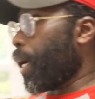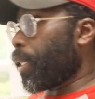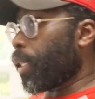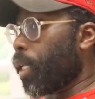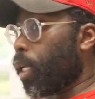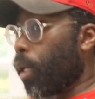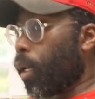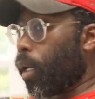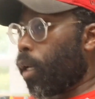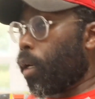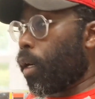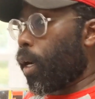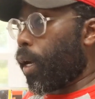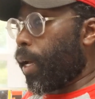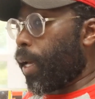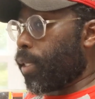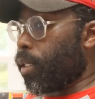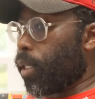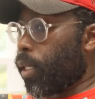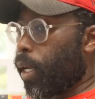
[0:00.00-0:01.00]
got there,
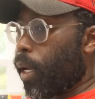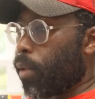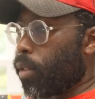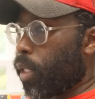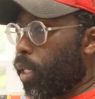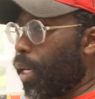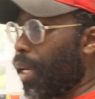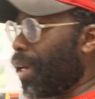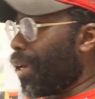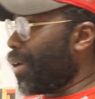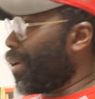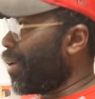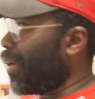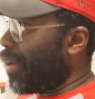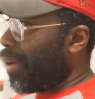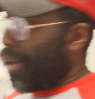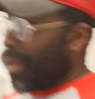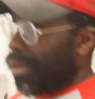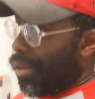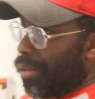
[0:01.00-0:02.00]
I asked the guy, I was like, "Hey,
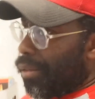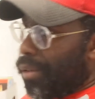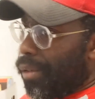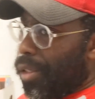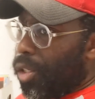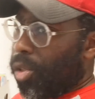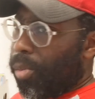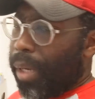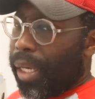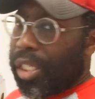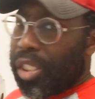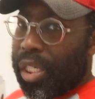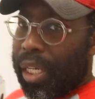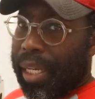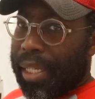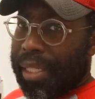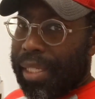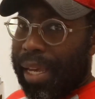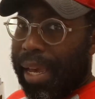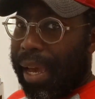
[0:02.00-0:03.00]
you don't by
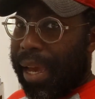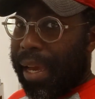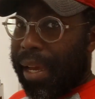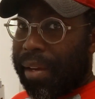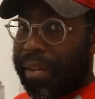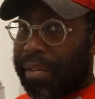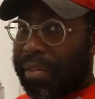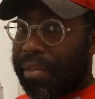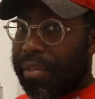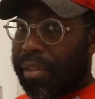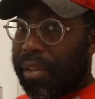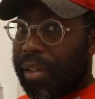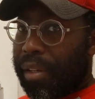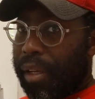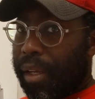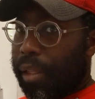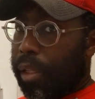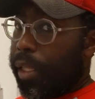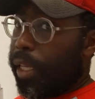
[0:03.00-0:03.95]
chance have a